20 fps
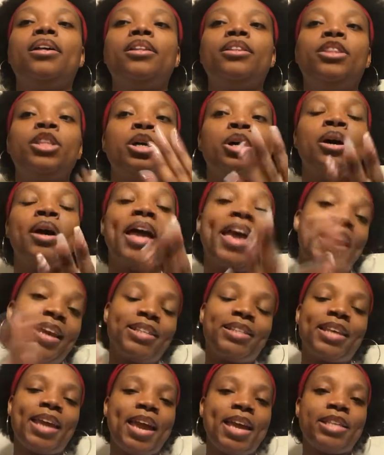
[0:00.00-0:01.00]
the
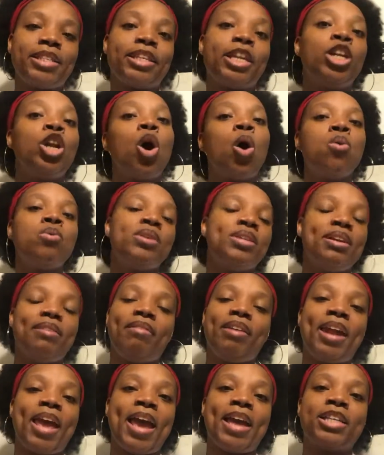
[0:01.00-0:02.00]
SS can only give
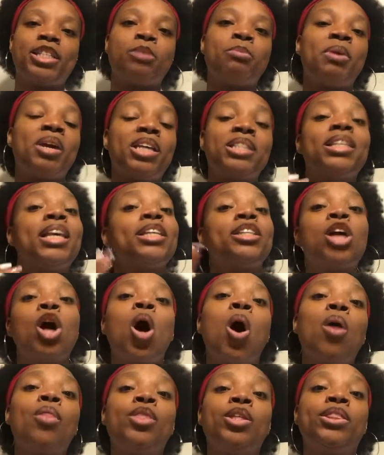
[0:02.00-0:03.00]
an S because that's
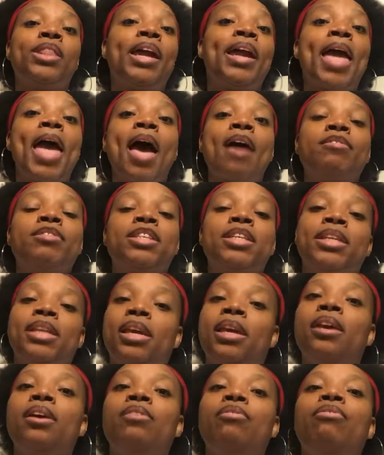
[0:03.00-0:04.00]
all that they have to
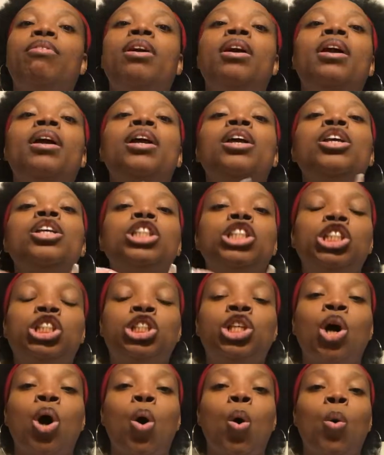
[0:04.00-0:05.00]
give.
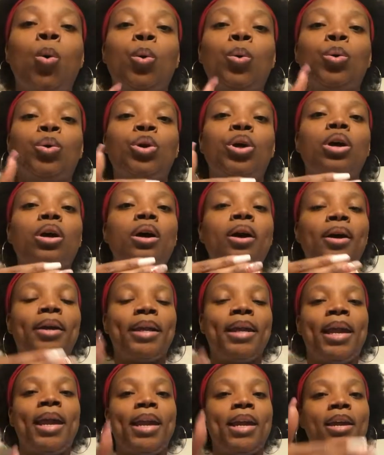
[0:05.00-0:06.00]
So
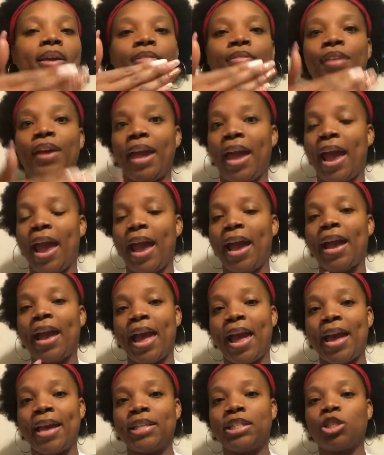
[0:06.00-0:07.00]
again, the
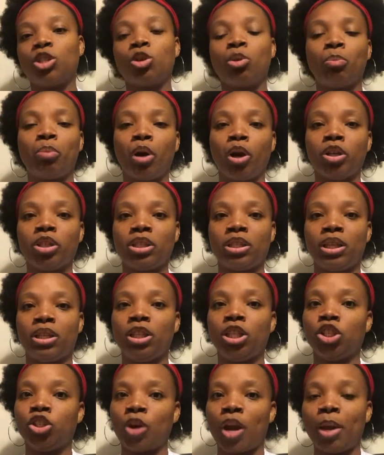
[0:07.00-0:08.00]
AS person,
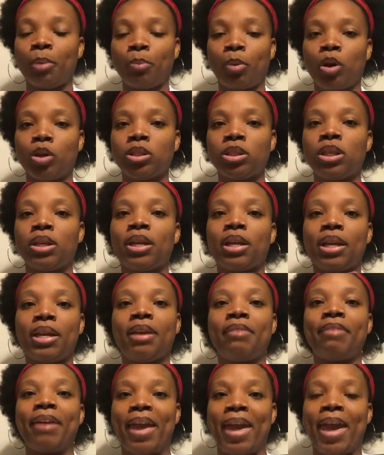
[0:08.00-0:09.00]
the trait person, can
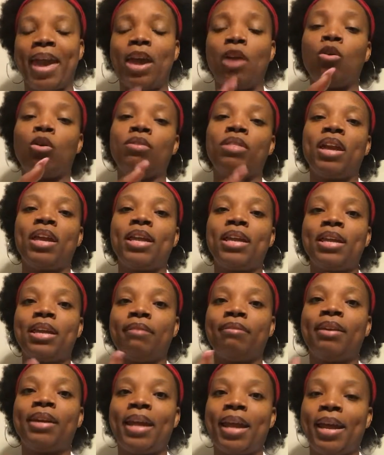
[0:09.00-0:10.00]
give an A or they can
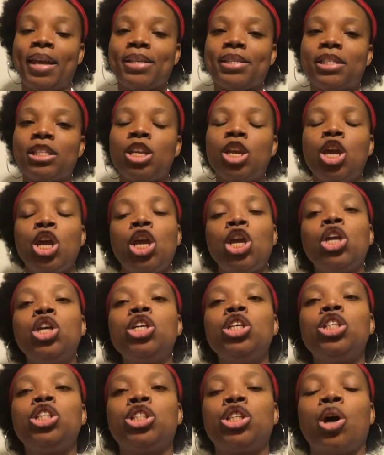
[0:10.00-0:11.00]
give an S.
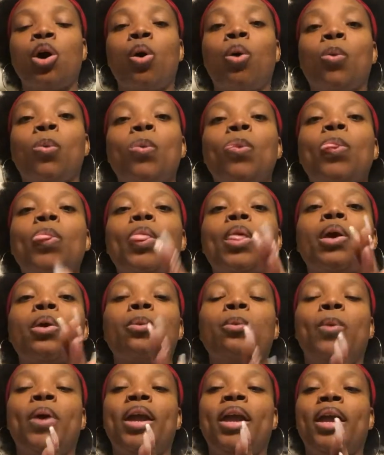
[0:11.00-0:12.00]
So
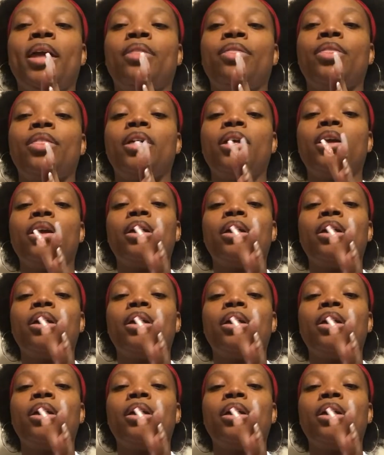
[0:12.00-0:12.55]
with